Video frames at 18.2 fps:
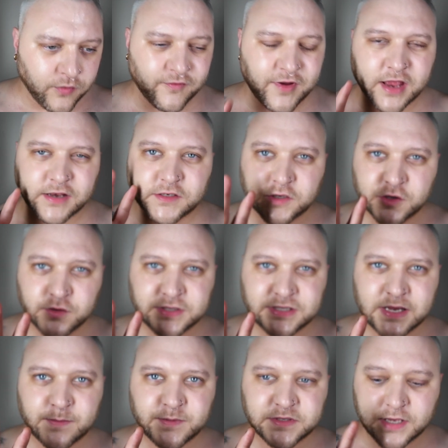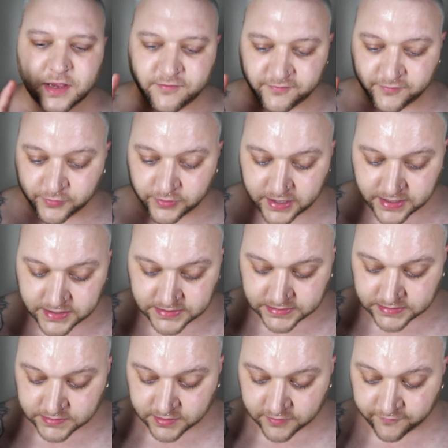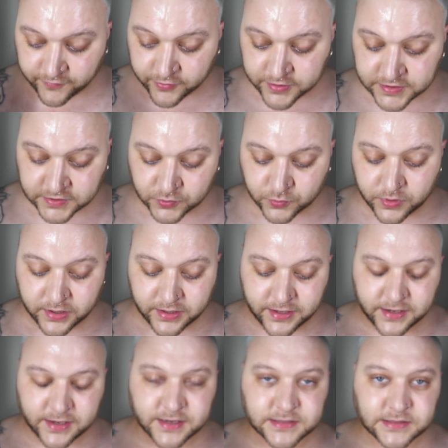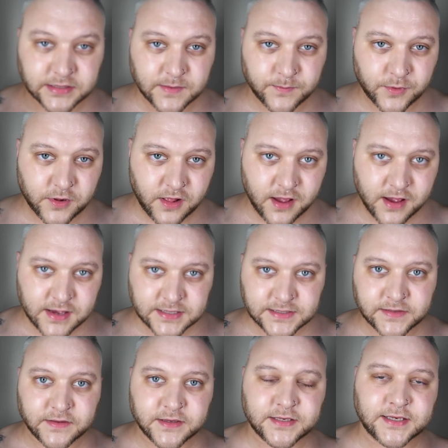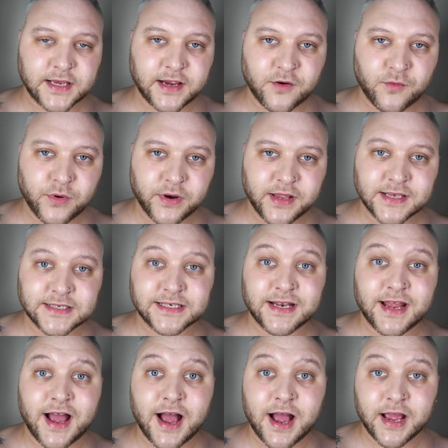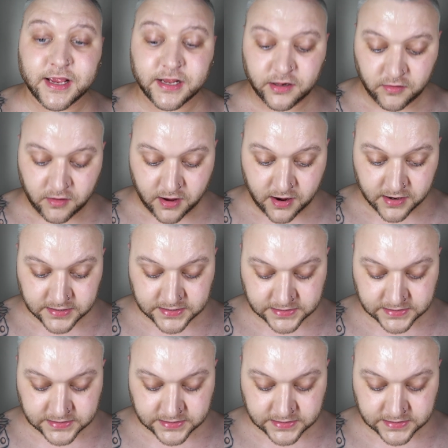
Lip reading: We've got 2 steps left for this. The first one is lip gloss, and the second one is an eye gloss.